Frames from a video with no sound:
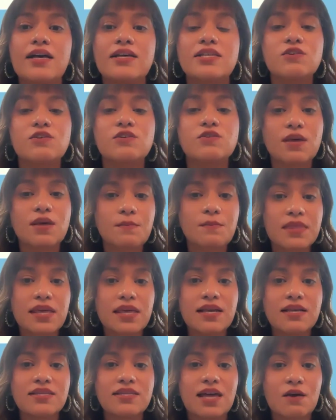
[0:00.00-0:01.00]
So some
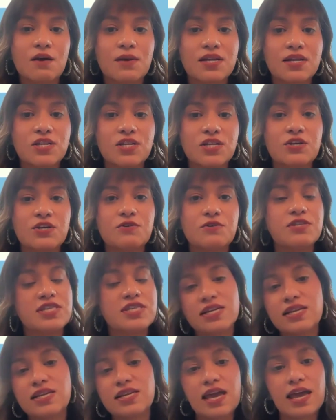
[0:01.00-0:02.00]
things that we do,
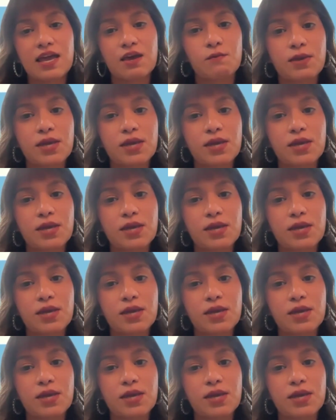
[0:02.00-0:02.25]
CDA,